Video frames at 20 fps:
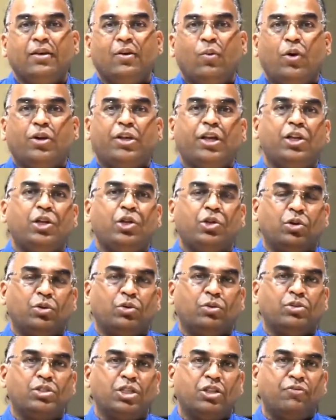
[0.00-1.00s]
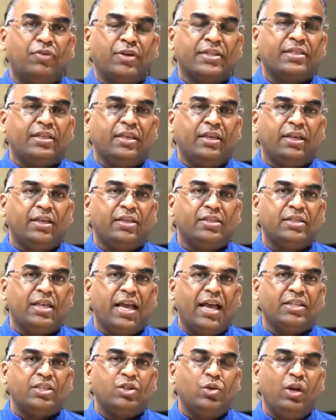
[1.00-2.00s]
What can you do? So the first thing is,
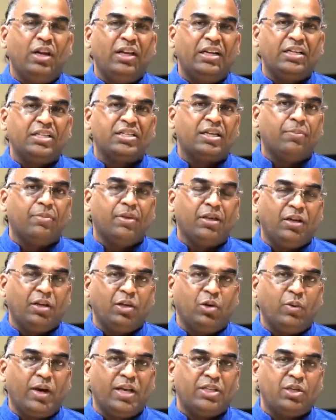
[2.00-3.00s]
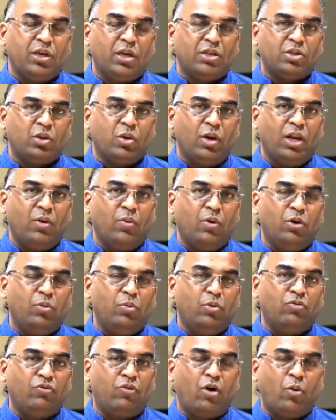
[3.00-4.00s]
as you learn something new, as you really want to
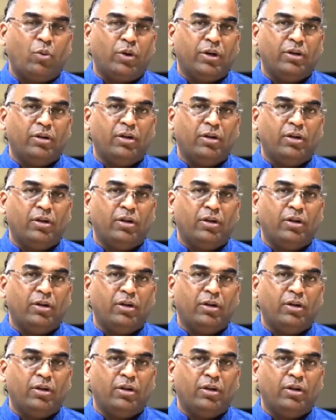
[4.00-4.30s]
move forward,